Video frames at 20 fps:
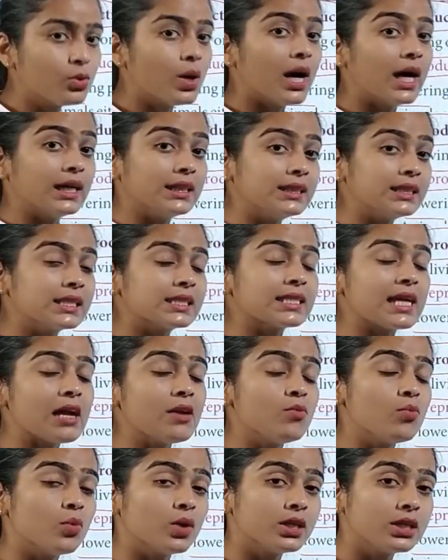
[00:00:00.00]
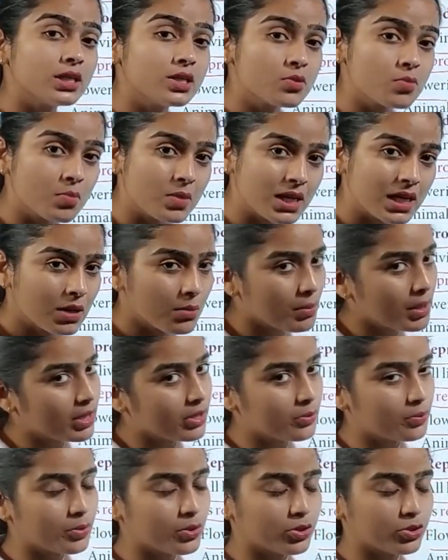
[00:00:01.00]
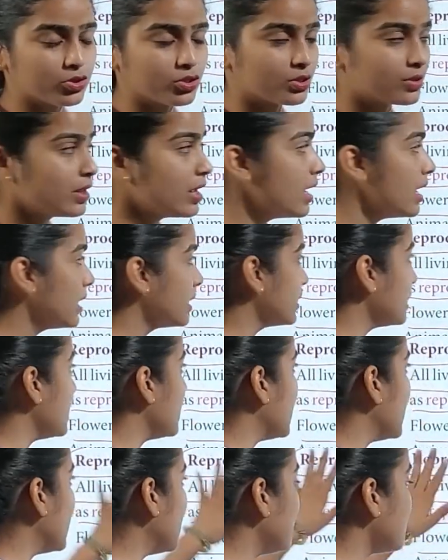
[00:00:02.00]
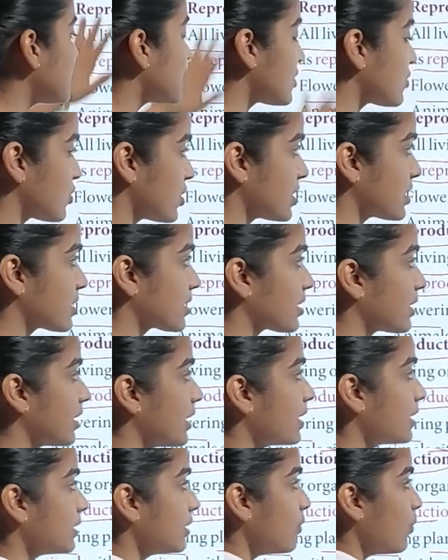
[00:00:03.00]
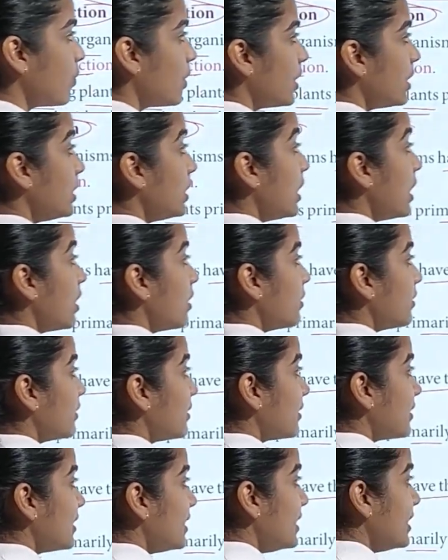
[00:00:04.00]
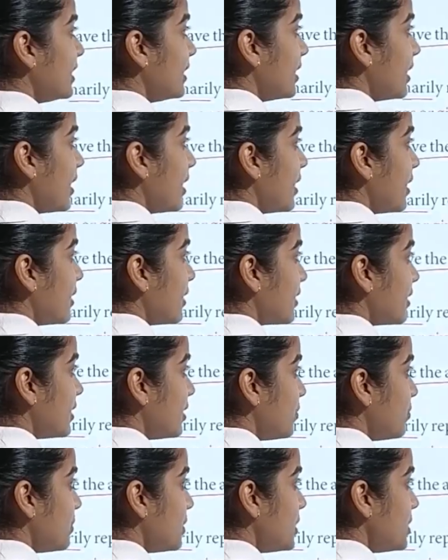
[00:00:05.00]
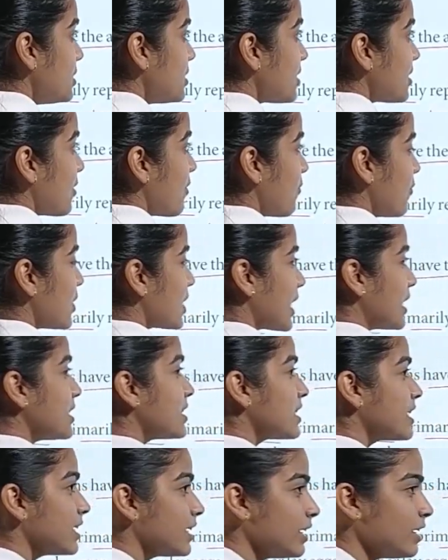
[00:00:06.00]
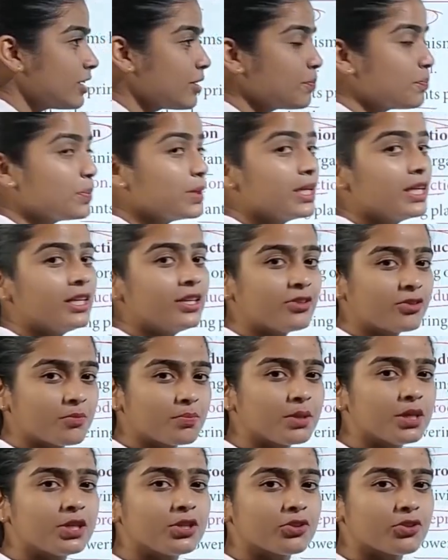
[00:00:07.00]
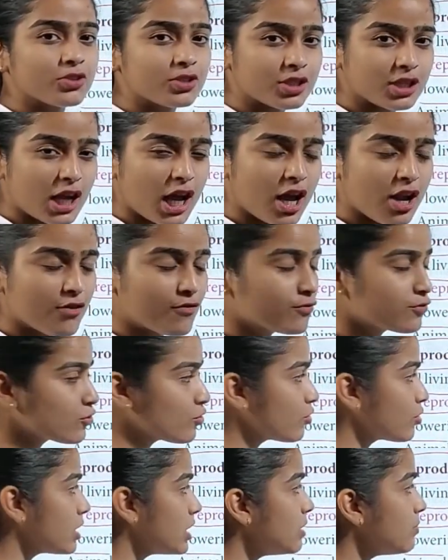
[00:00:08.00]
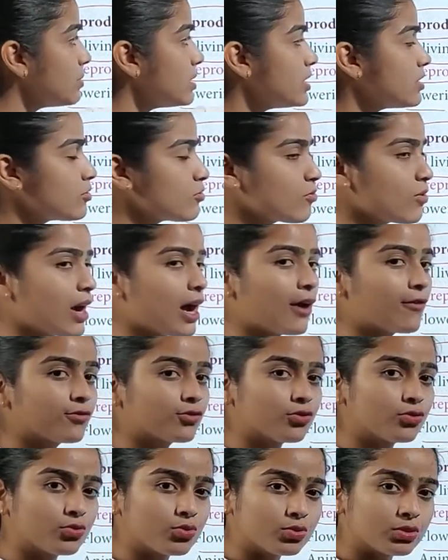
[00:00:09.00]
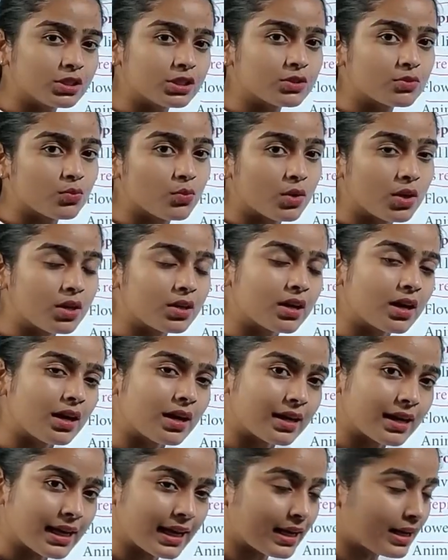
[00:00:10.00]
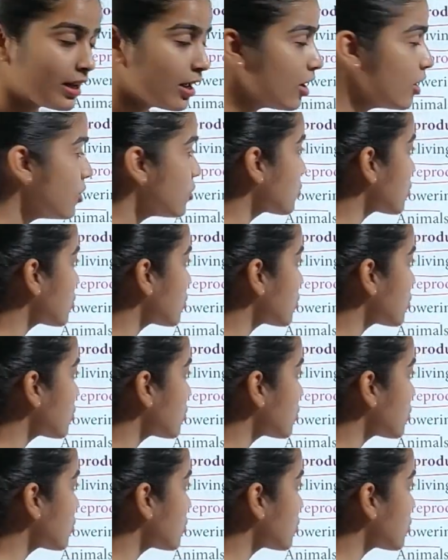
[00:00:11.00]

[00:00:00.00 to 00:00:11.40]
understand what does mean by reproduction. The name suggests the word re. Re means we can say na repeat yourself. So re means you have to do this work again. So